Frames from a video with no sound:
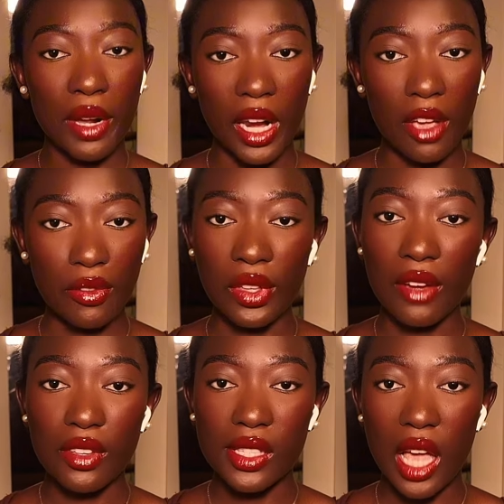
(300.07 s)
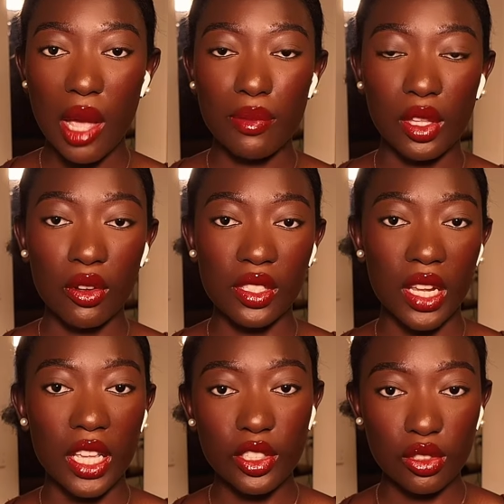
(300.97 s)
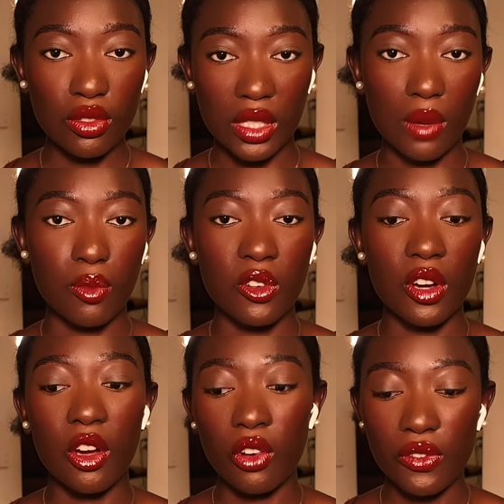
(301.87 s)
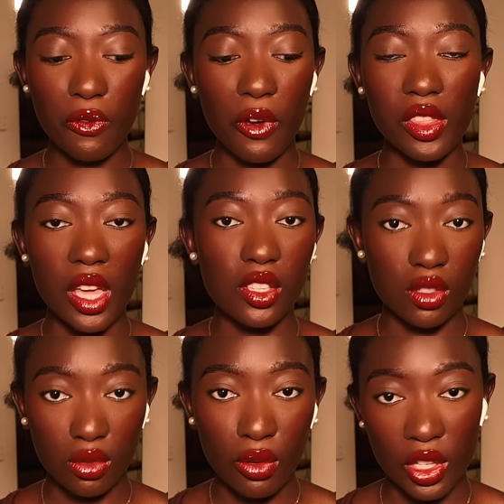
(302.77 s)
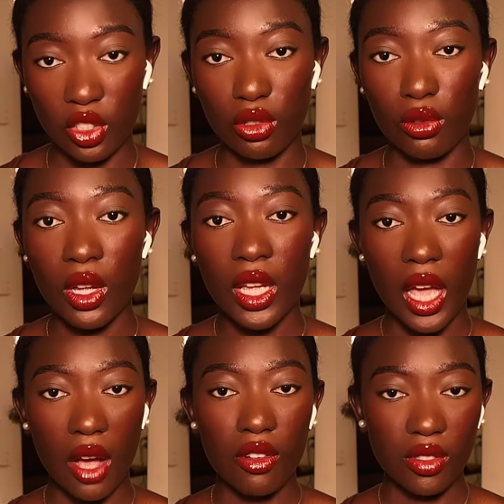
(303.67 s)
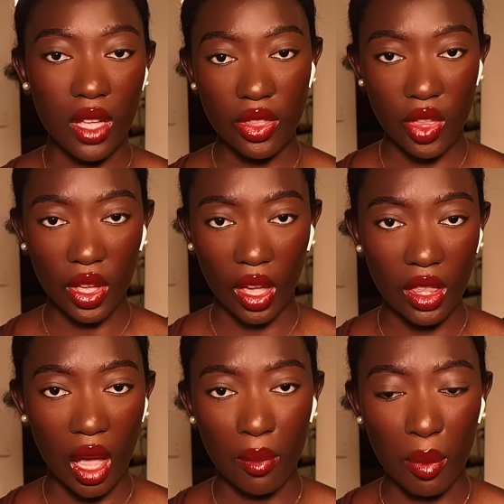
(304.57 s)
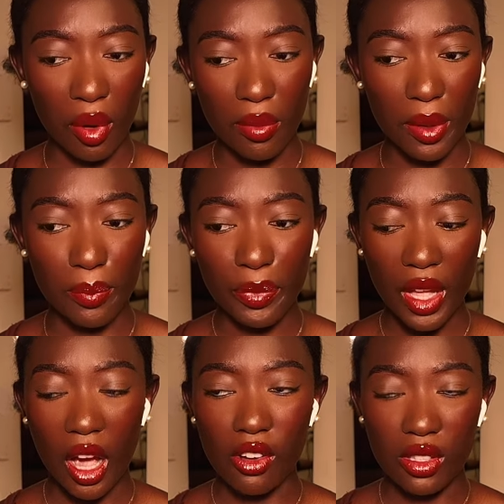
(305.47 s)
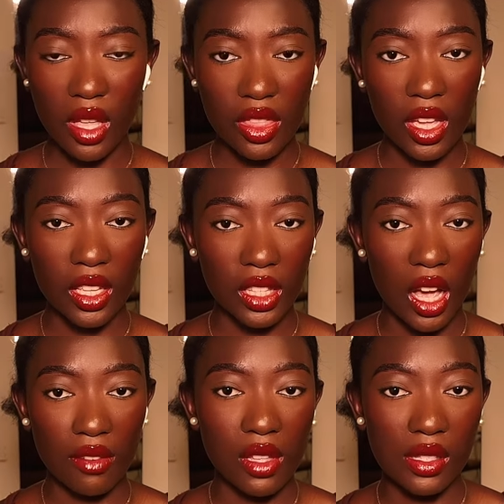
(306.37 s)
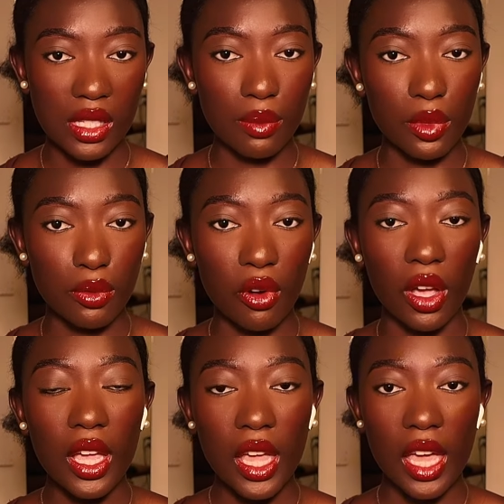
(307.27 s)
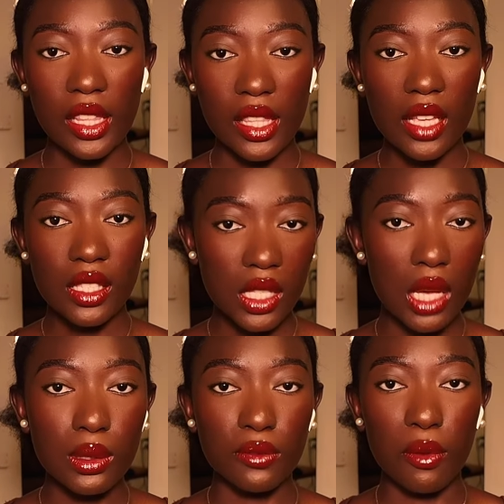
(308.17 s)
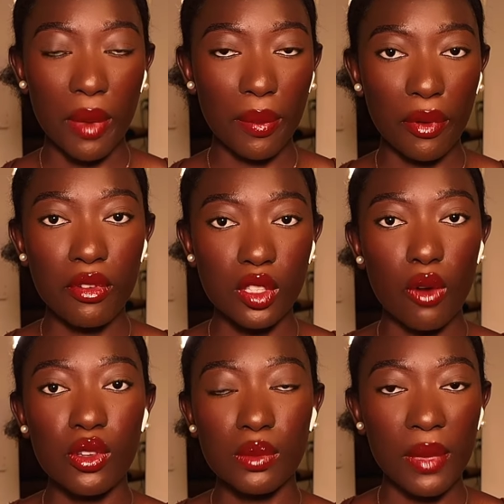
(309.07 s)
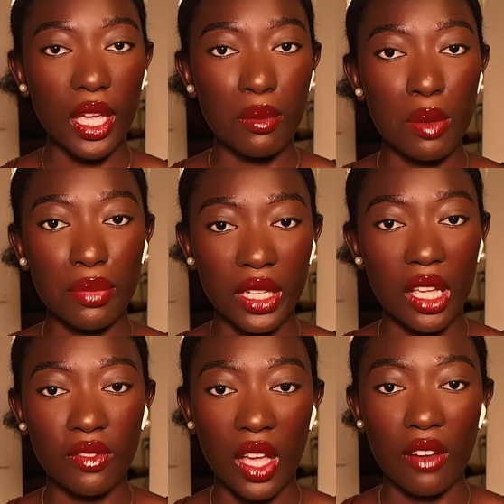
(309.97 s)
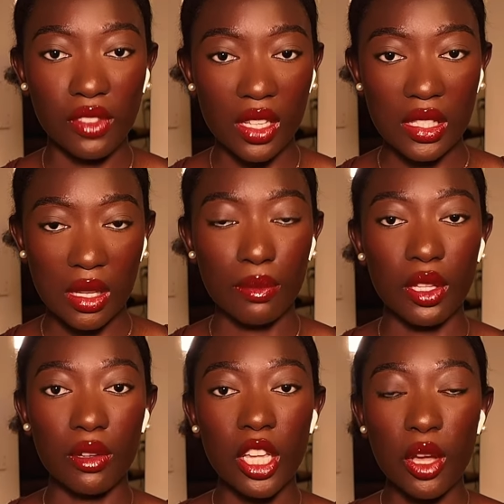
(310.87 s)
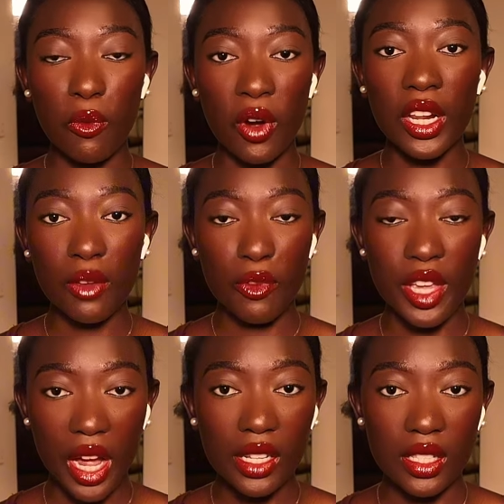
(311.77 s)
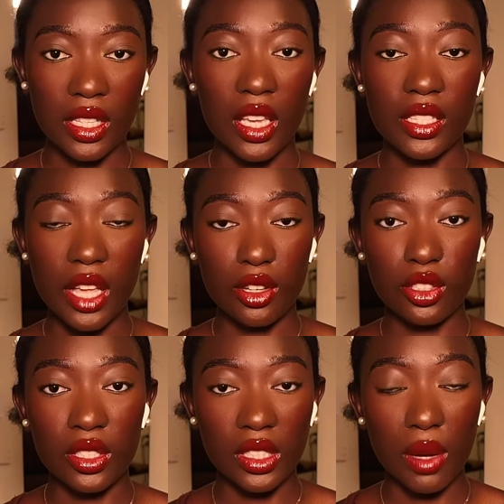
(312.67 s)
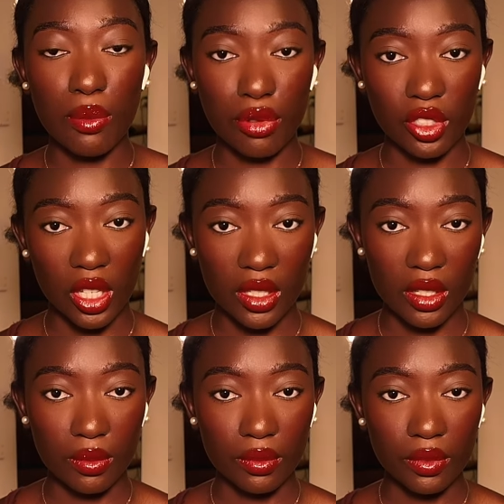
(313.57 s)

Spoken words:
life, yeah, every time there was an issue somewhere, or even when there's no issue, I'll start thinking that I'm a problem. I'll start thinking that I've done something wrong. And that stems from my parents always making me believe that I've done something, when in reality, it's actually them projecting.